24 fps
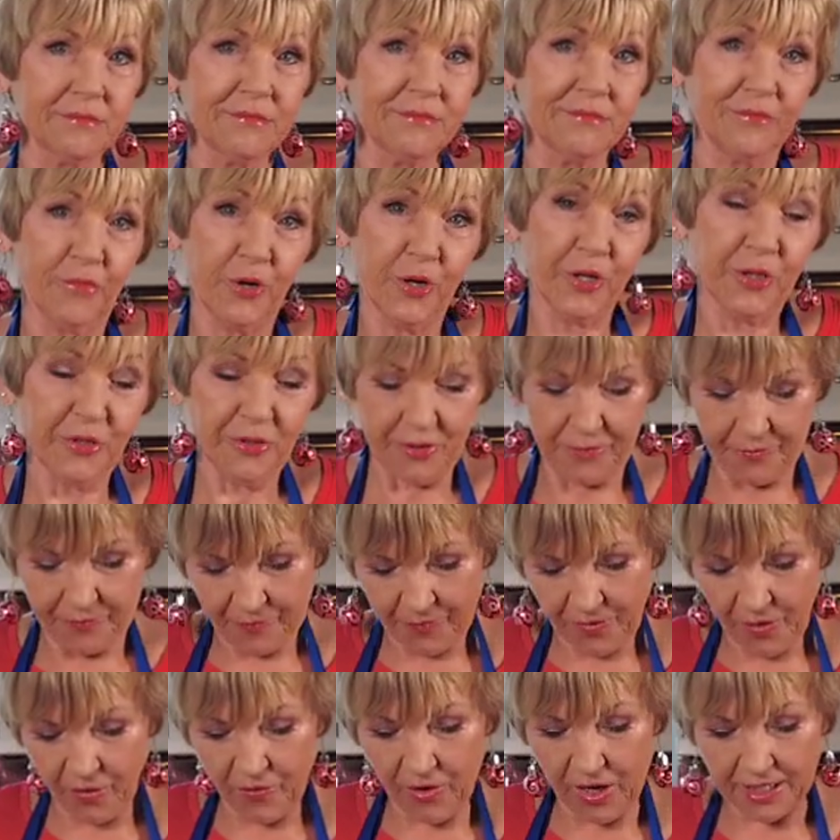Why not?
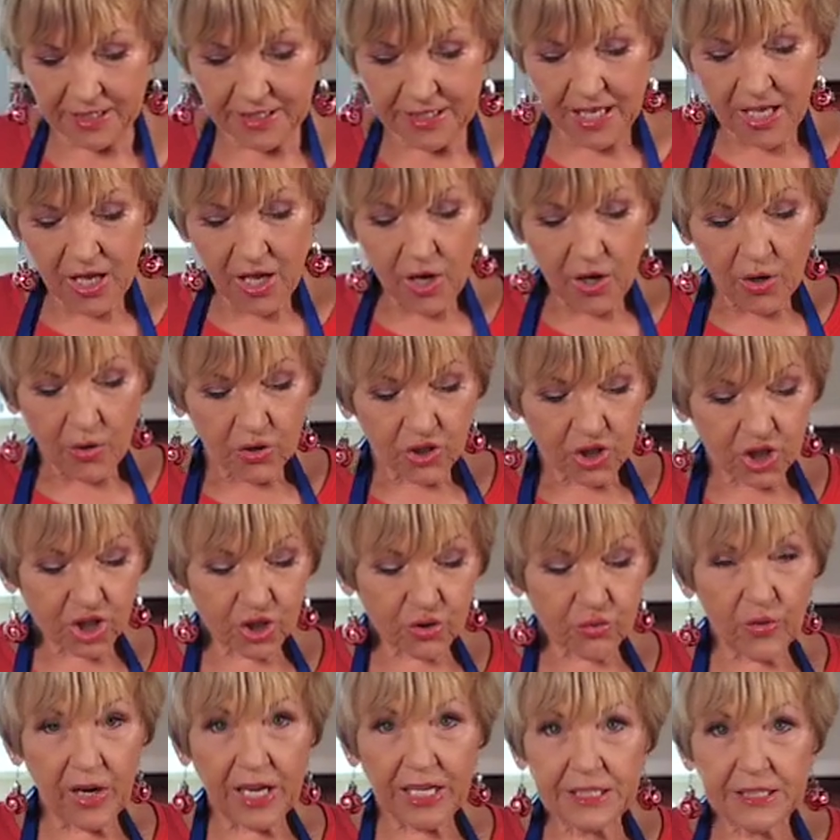All right,
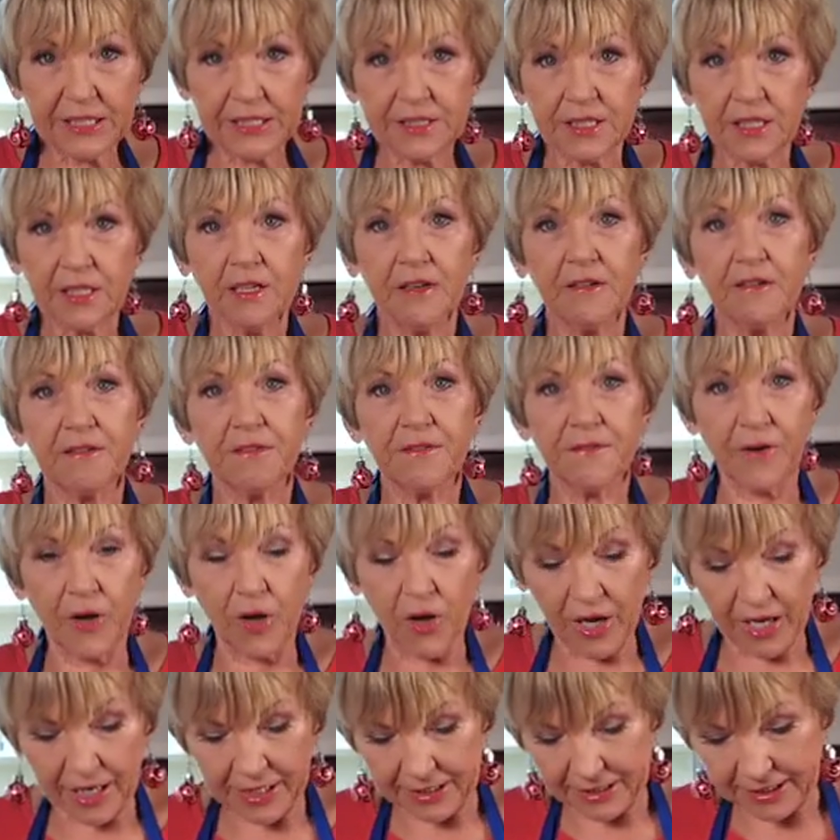shredded
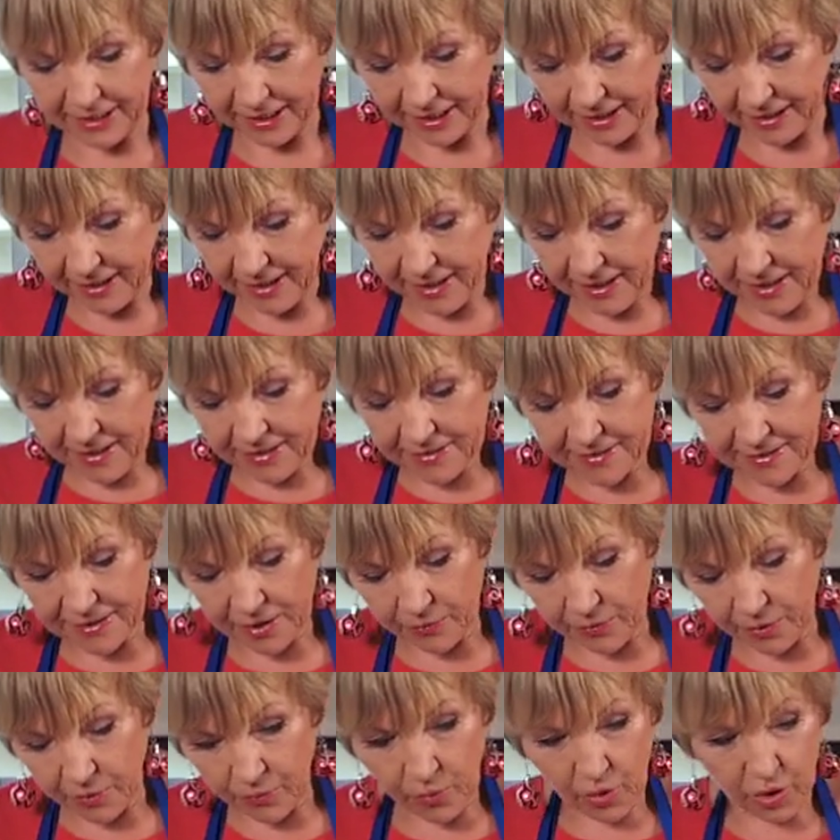finely. So
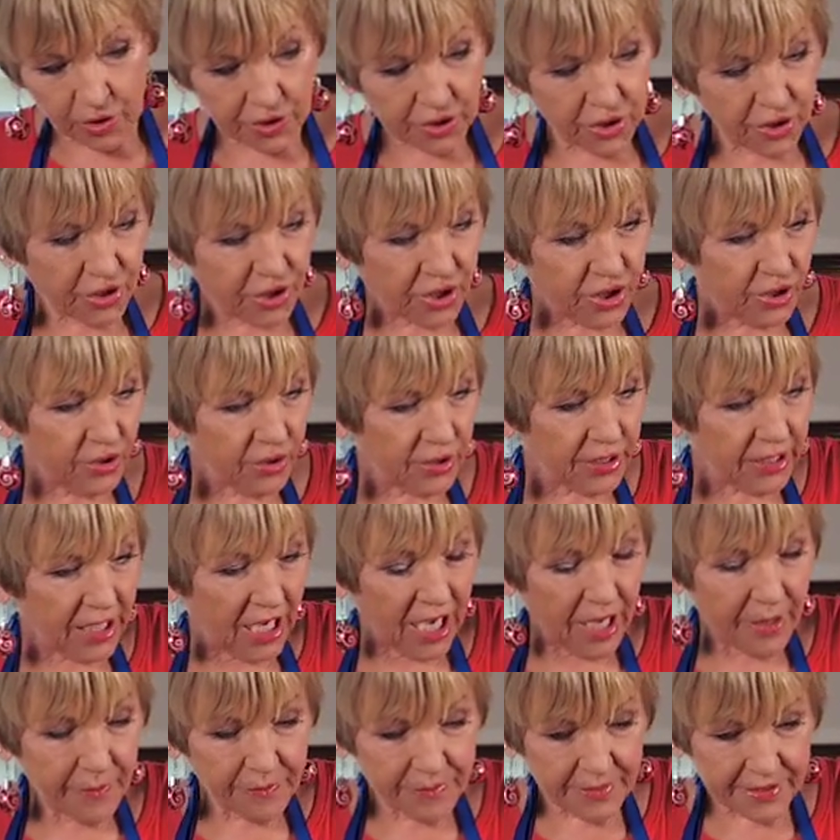we want 2
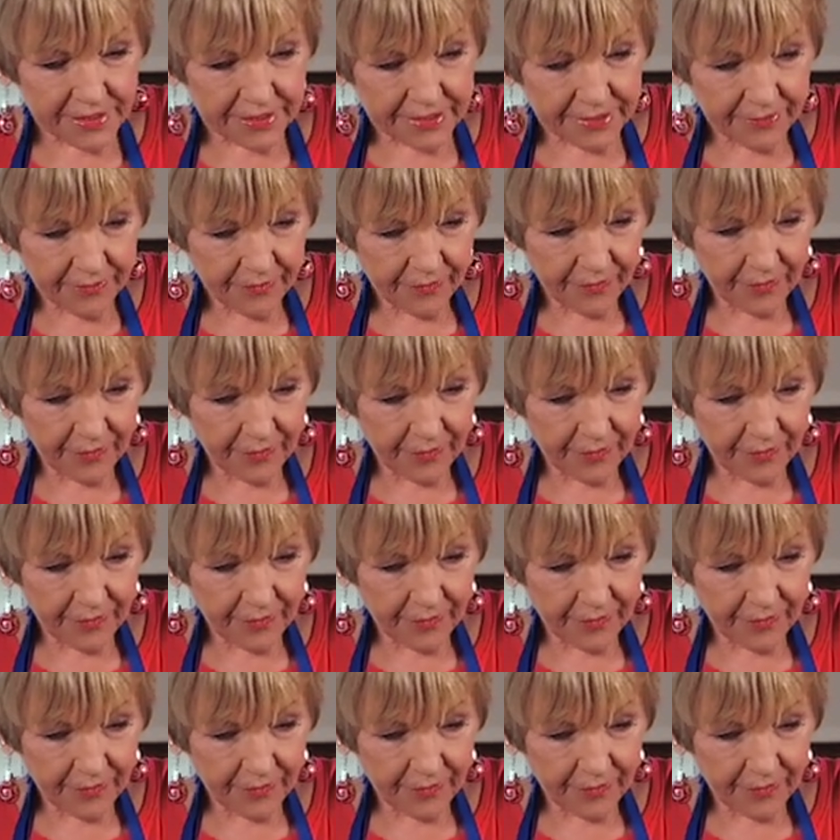cups,